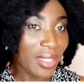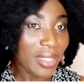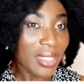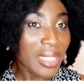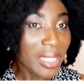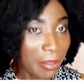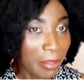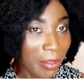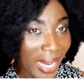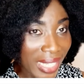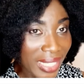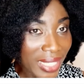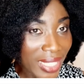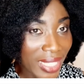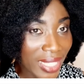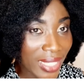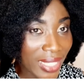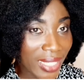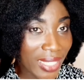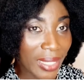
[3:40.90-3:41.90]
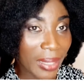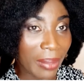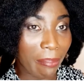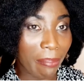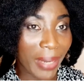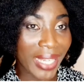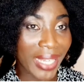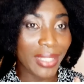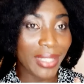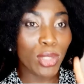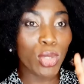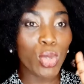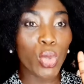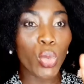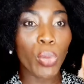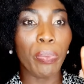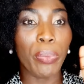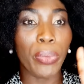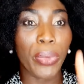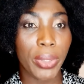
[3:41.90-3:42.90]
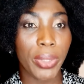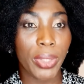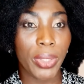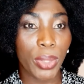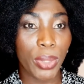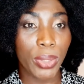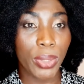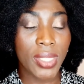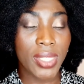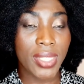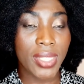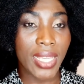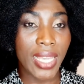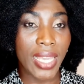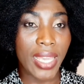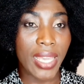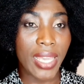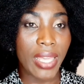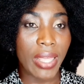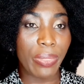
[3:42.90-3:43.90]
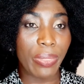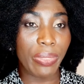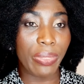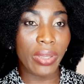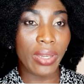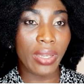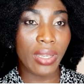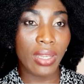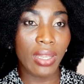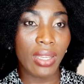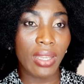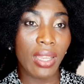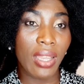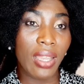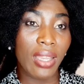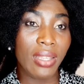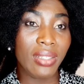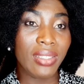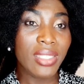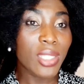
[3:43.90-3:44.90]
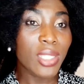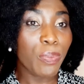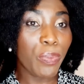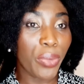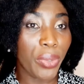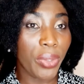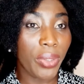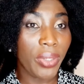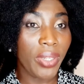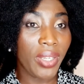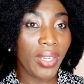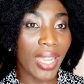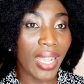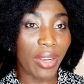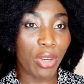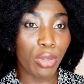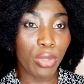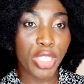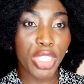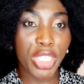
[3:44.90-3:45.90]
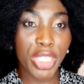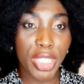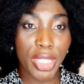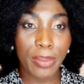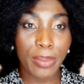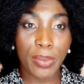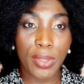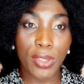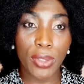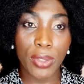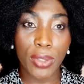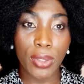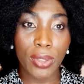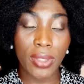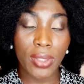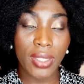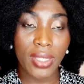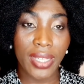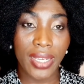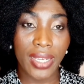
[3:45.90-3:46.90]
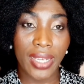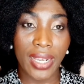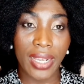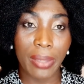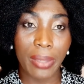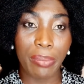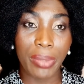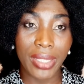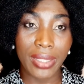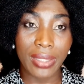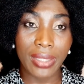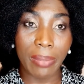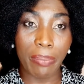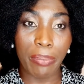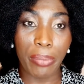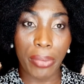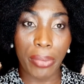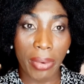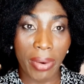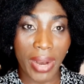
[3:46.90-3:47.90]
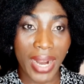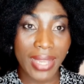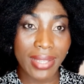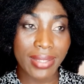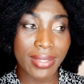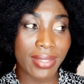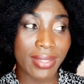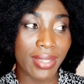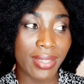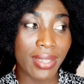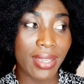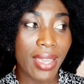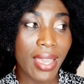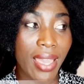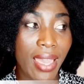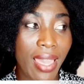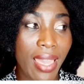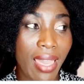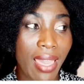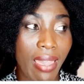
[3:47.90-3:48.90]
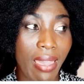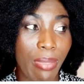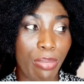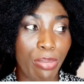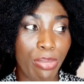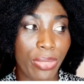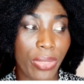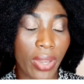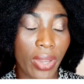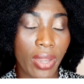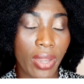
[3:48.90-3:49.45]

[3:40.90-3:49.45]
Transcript: imagine buying two products, and these products are not cheap though, they are a bit pricey, and